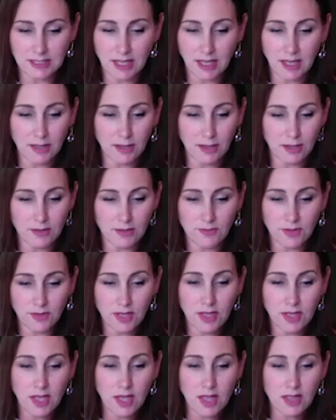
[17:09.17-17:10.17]
I have
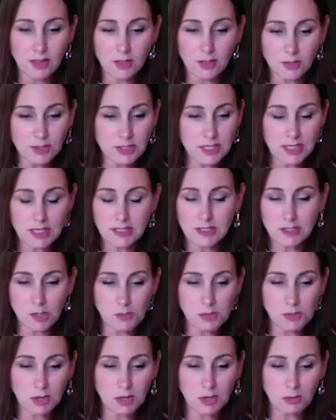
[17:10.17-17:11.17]
learned so
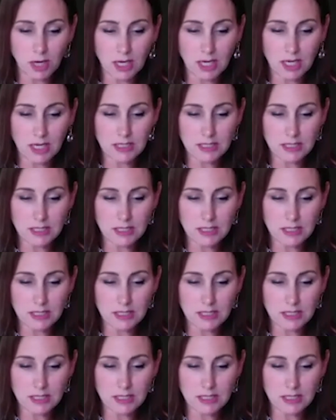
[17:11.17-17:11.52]
many great